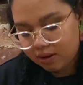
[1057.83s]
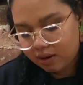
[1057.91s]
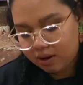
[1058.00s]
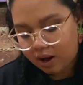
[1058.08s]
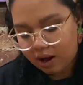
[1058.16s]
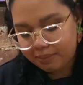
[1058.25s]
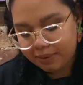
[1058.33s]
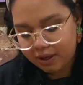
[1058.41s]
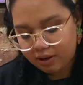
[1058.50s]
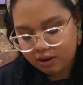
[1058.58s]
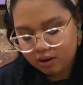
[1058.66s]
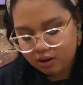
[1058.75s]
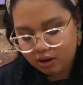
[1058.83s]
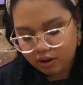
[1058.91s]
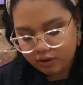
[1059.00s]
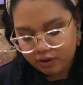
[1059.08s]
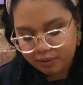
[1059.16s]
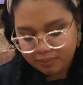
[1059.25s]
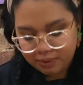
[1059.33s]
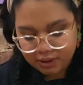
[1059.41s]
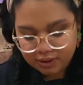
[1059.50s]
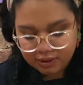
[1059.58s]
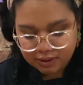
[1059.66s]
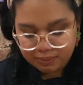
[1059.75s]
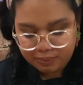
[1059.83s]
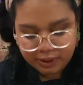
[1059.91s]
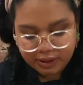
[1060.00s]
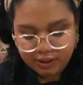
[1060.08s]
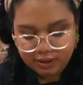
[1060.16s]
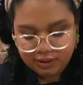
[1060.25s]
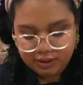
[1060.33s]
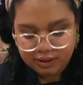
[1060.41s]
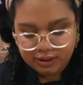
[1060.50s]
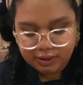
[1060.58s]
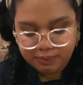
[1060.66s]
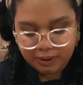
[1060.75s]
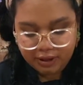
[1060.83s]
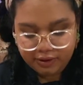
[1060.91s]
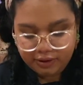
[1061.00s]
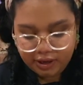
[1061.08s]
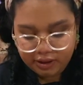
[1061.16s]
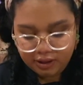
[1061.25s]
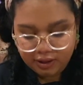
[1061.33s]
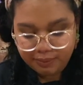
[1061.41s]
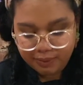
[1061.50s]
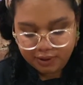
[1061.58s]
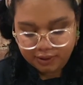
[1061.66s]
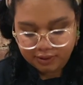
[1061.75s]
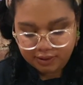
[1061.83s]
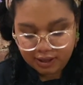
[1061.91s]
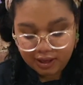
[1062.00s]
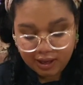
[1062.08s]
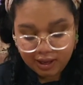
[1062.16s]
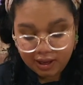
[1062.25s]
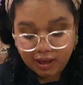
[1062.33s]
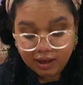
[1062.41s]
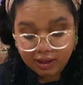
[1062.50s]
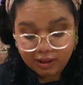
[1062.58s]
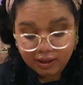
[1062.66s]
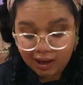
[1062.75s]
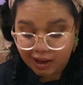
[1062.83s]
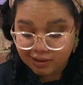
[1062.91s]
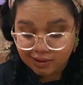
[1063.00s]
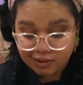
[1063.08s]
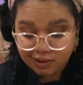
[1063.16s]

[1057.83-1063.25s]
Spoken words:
calming coloring books, but this is better, I think, because in the end,